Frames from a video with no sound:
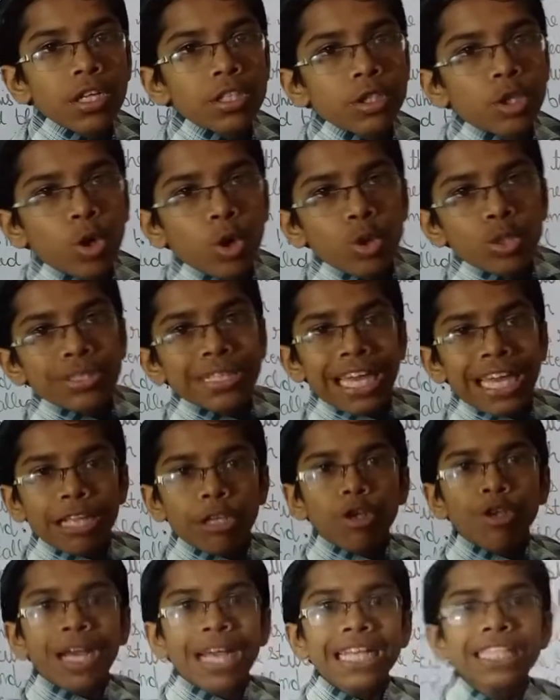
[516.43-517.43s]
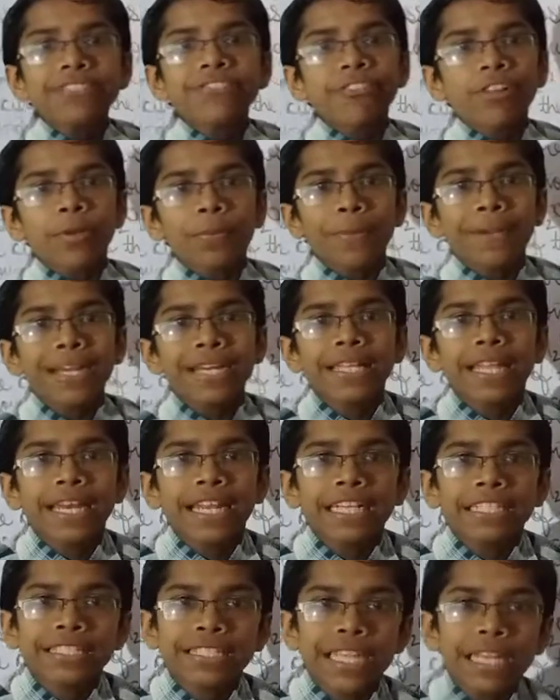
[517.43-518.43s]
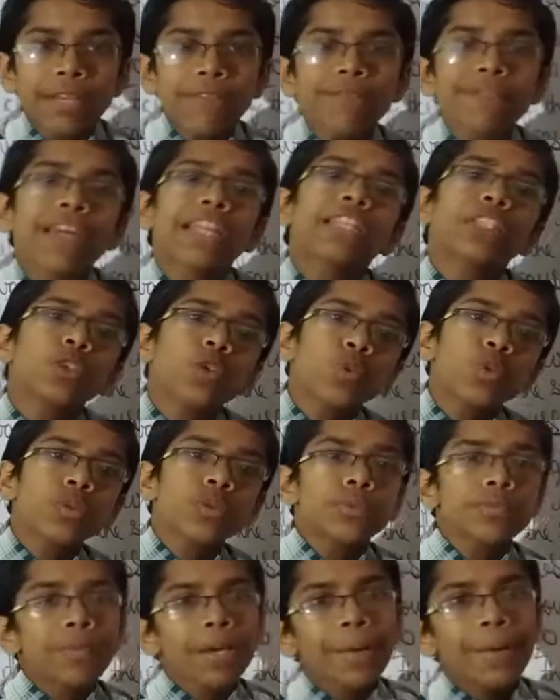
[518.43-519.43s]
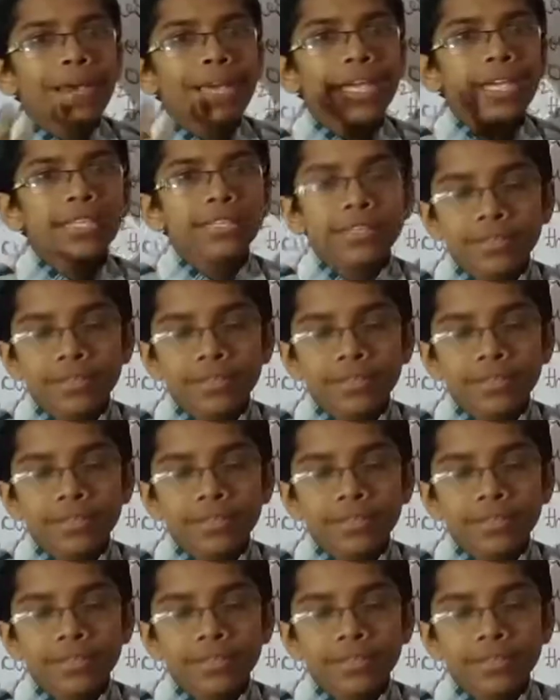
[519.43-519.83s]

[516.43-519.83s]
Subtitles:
So thank you guys, we'll meet the next time very soon. Bye bye.